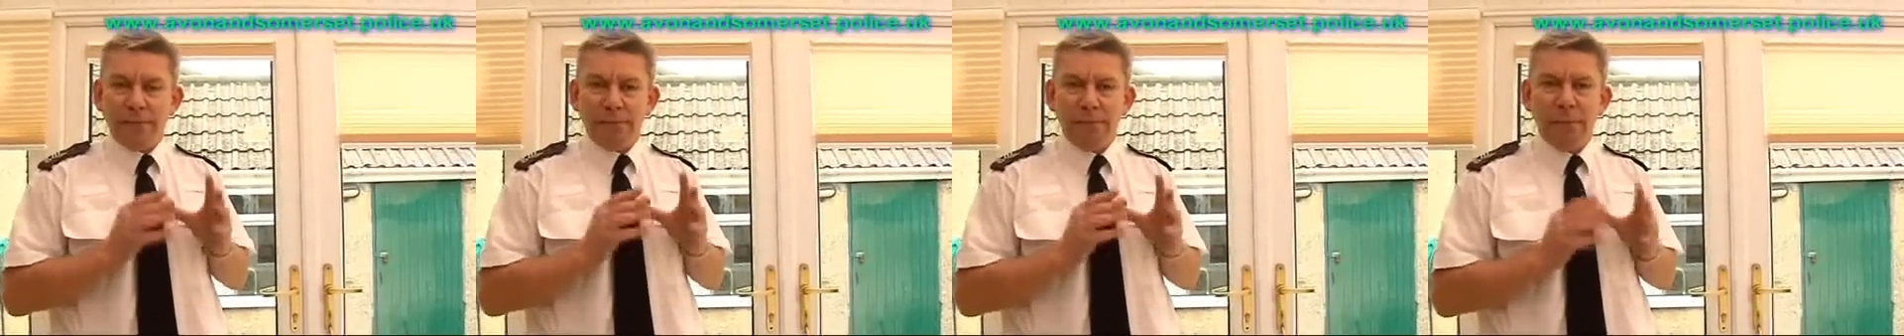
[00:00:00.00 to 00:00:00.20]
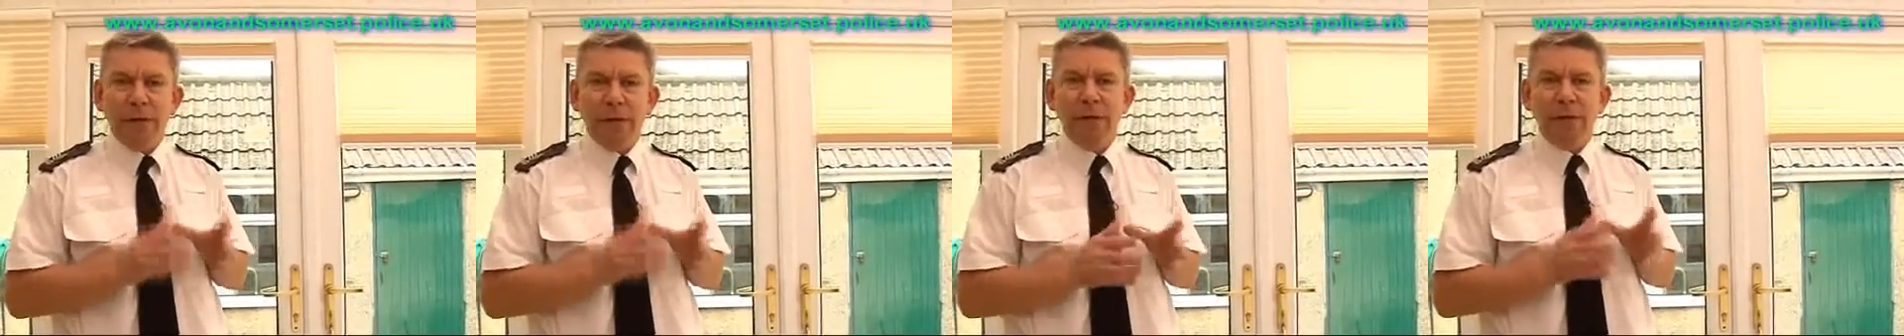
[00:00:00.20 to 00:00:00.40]

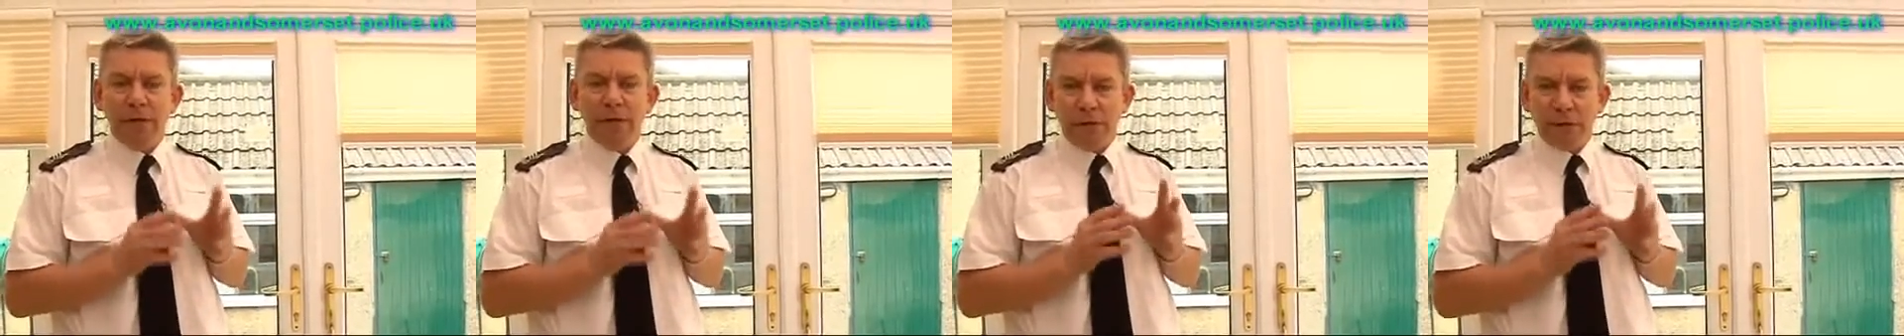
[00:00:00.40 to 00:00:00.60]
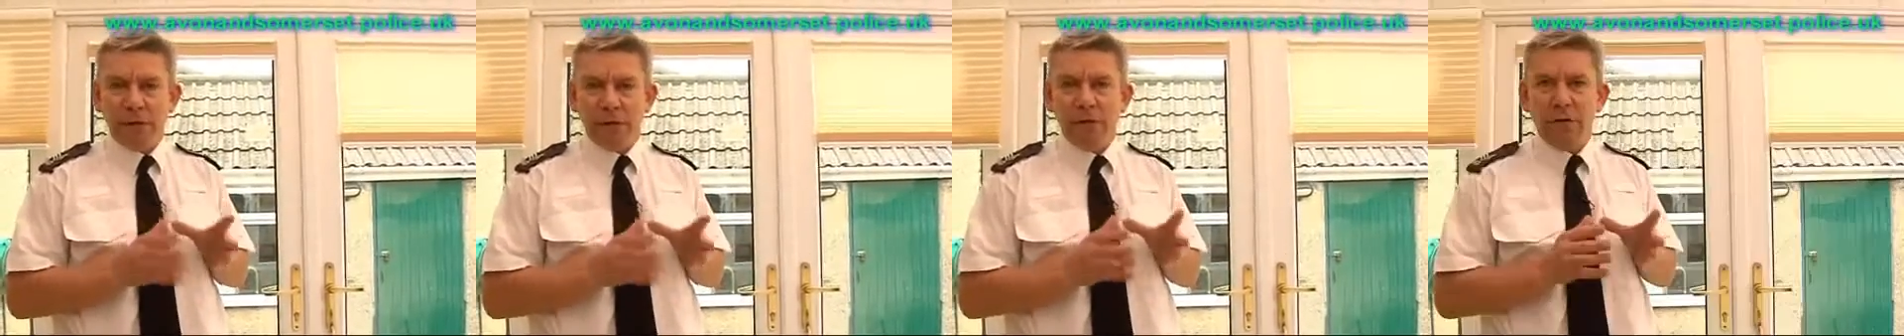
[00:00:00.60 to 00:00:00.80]
make
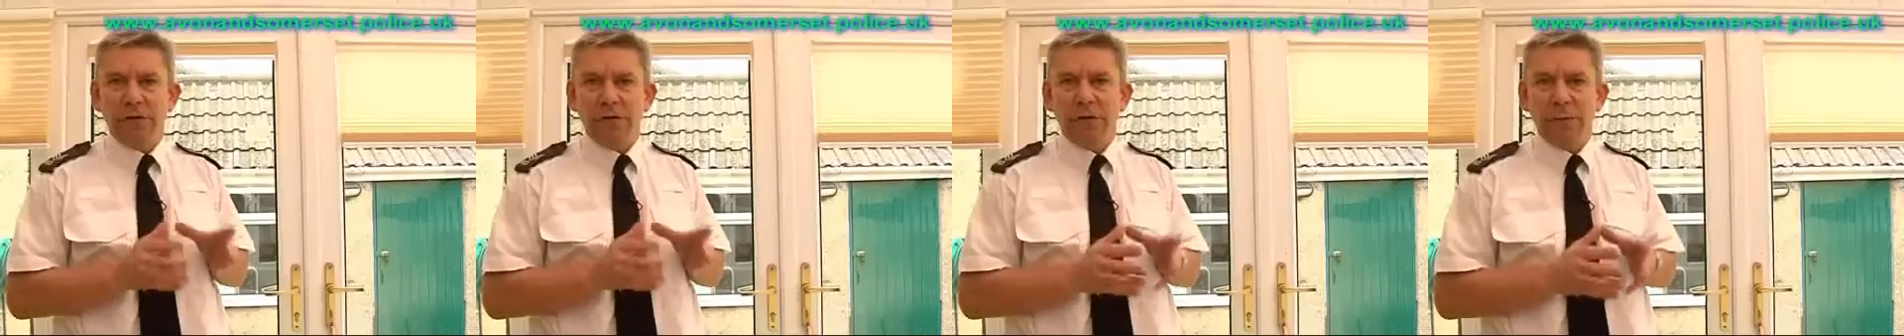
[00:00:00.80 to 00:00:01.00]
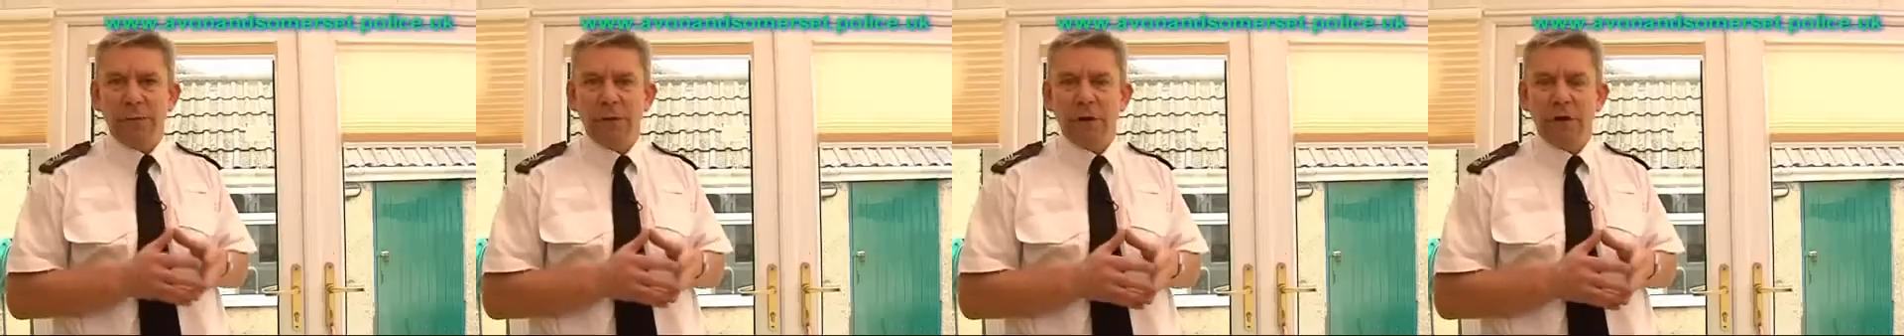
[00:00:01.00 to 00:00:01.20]
it look
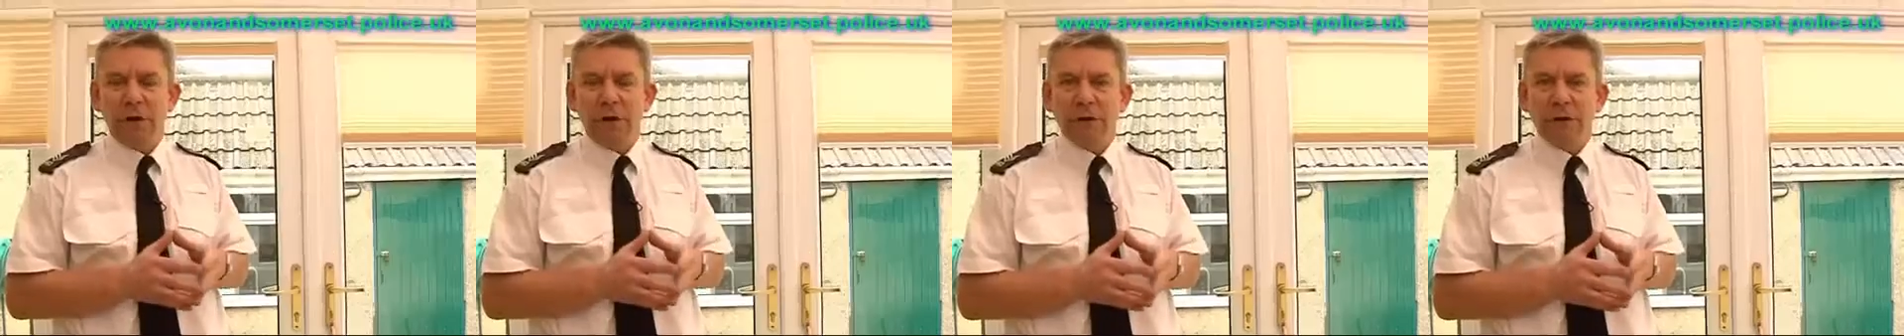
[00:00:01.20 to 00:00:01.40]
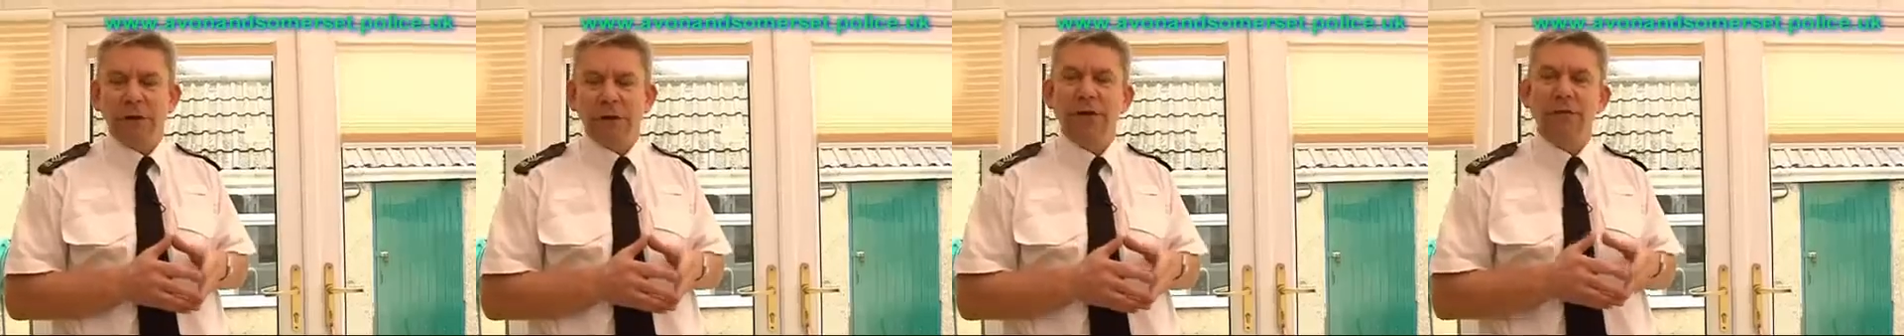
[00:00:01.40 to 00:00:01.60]

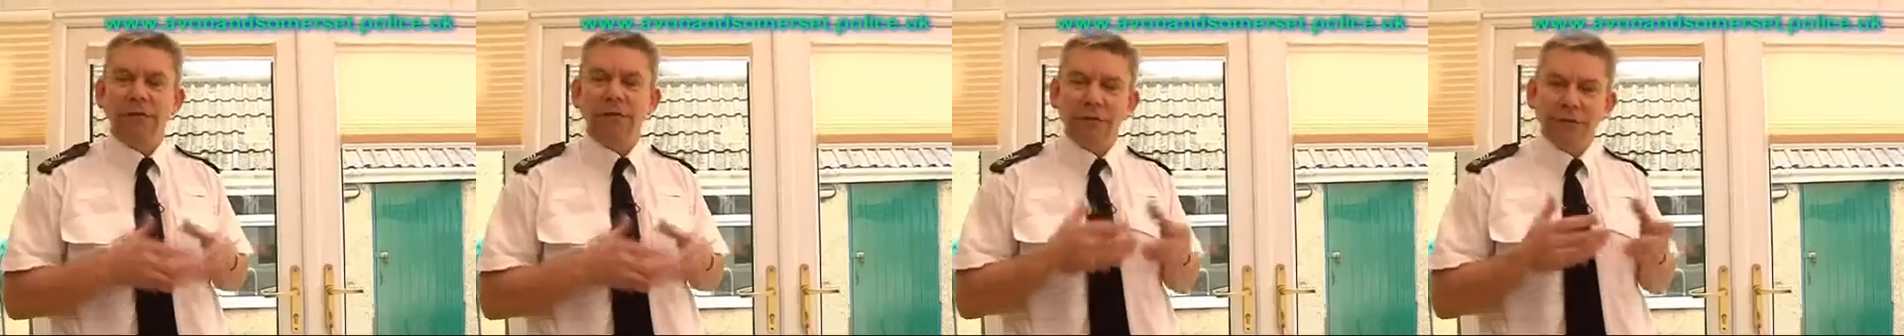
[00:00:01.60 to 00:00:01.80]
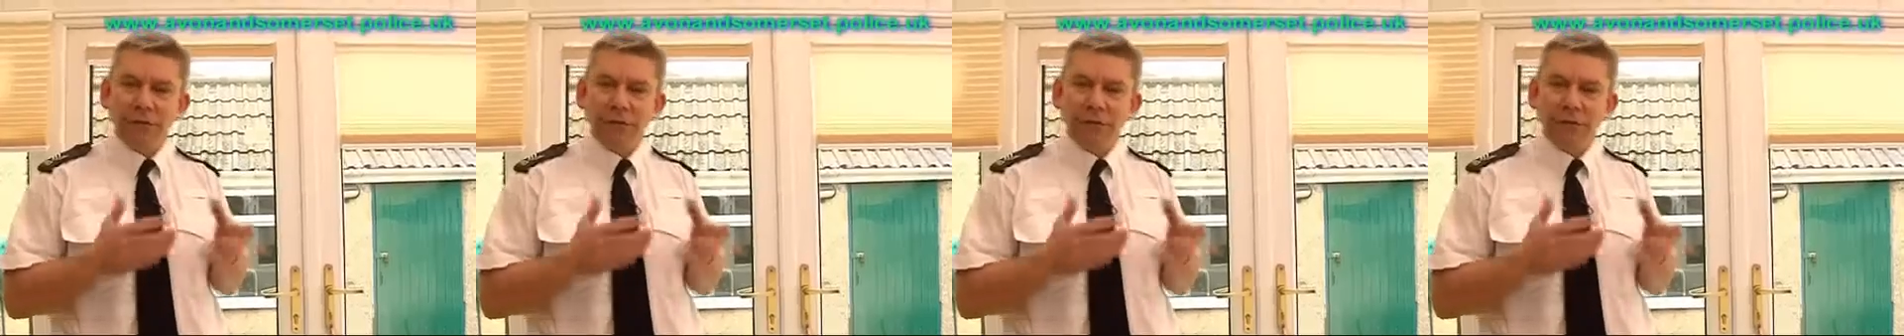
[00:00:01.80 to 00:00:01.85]
occupied, and you